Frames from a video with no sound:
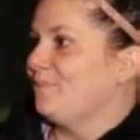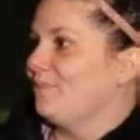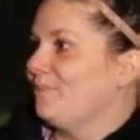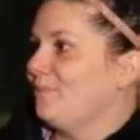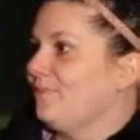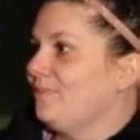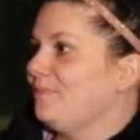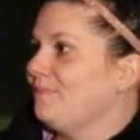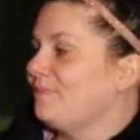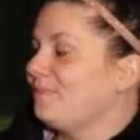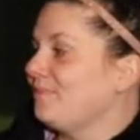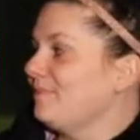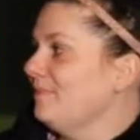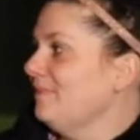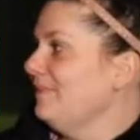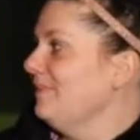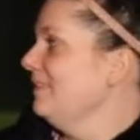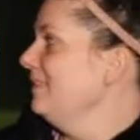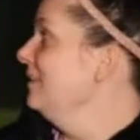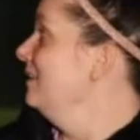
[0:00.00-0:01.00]

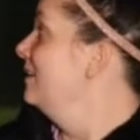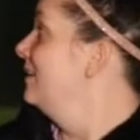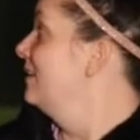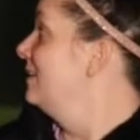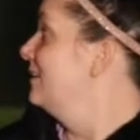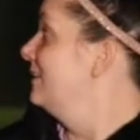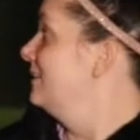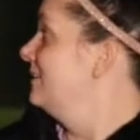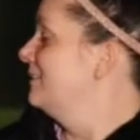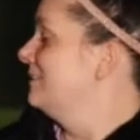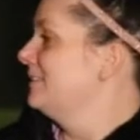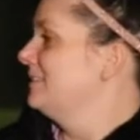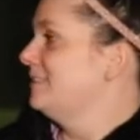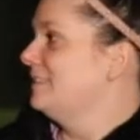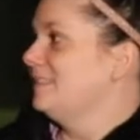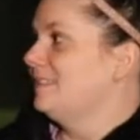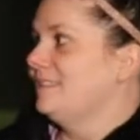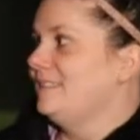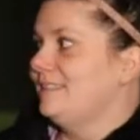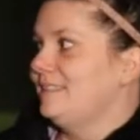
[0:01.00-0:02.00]

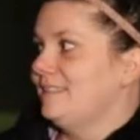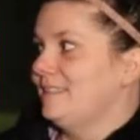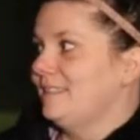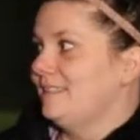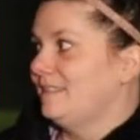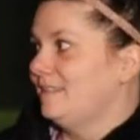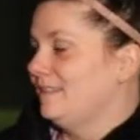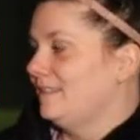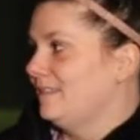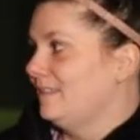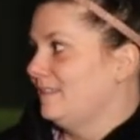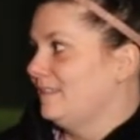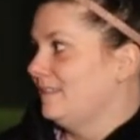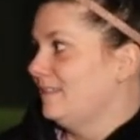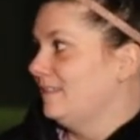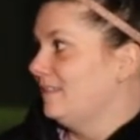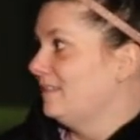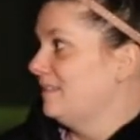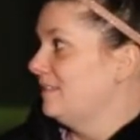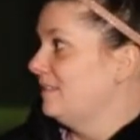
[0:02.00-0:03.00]

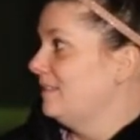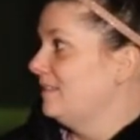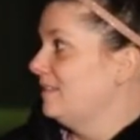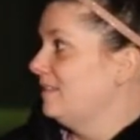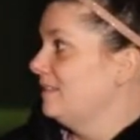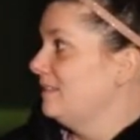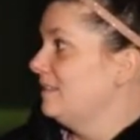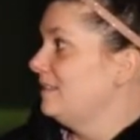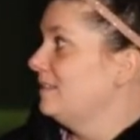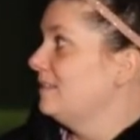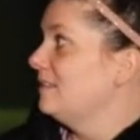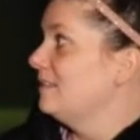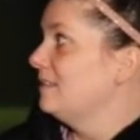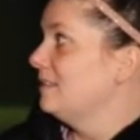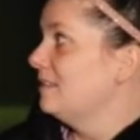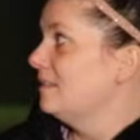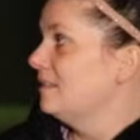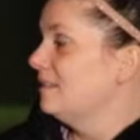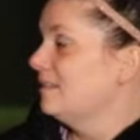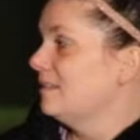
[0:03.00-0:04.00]

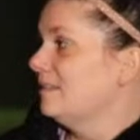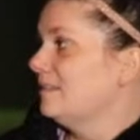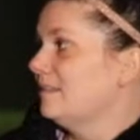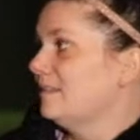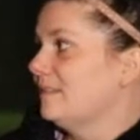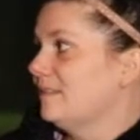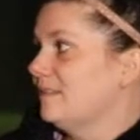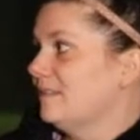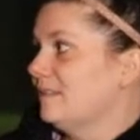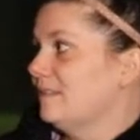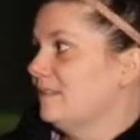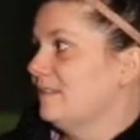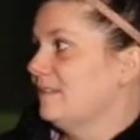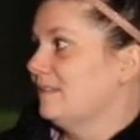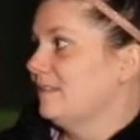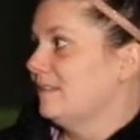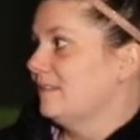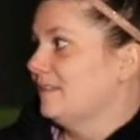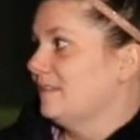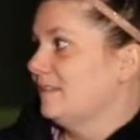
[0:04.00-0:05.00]
This person isn't speaking.